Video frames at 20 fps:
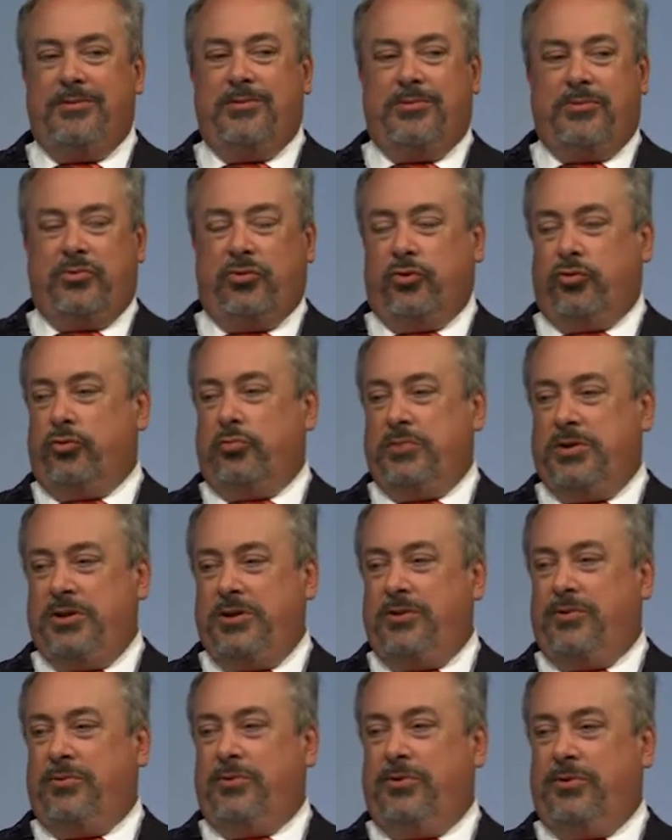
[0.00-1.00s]
social
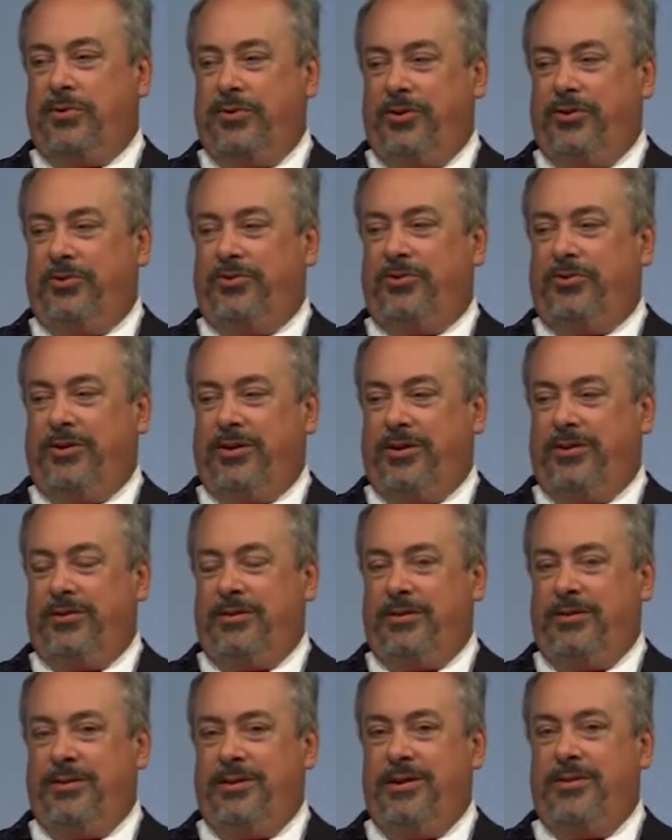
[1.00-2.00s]
media world is that
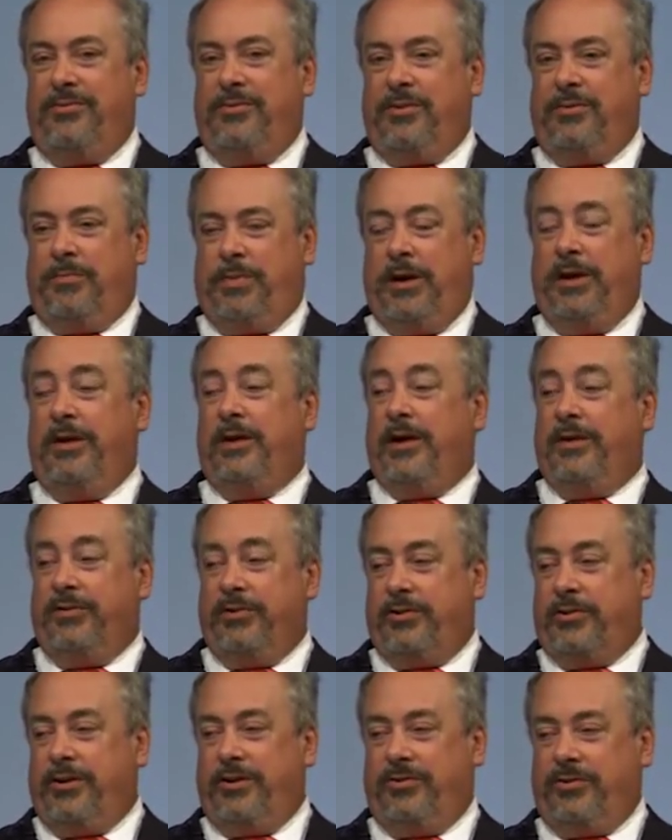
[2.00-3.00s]
even paid
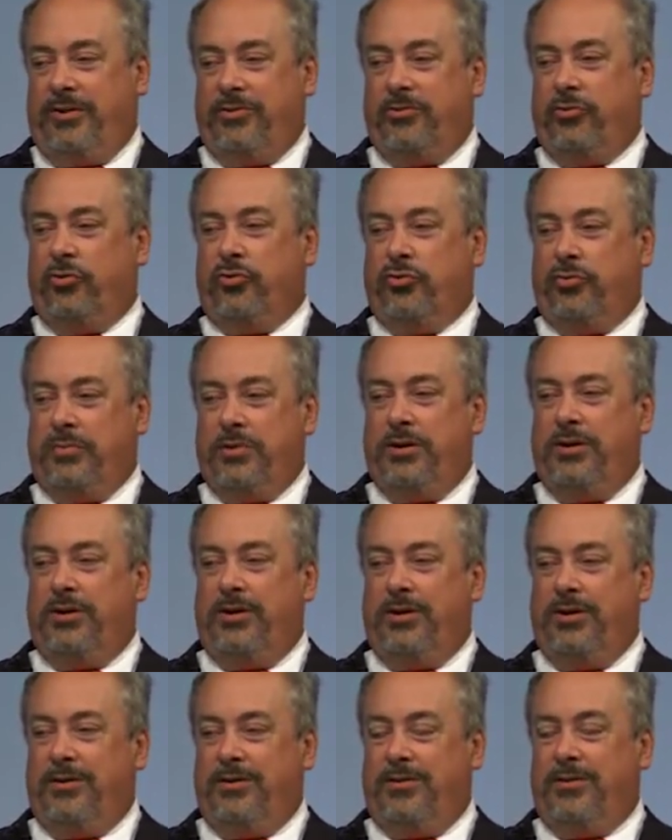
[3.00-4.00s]
advertising on social
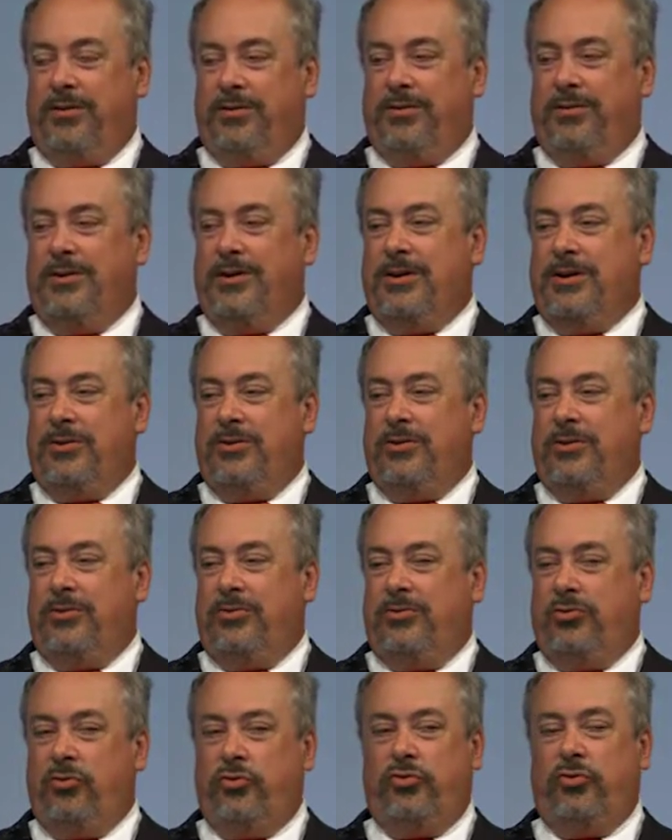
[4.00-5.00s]
media
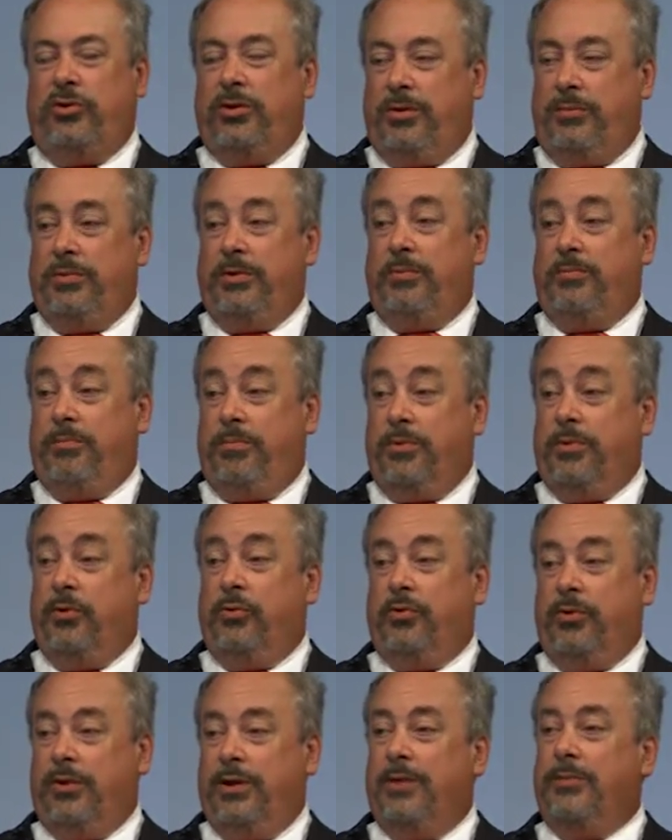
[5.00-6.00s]
is usually going to be
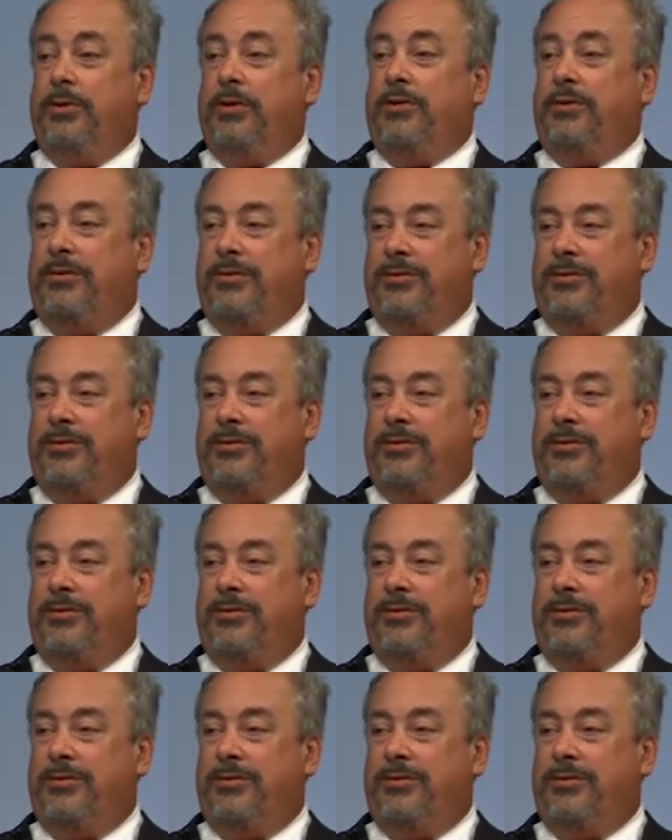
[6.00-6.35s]
below the limit.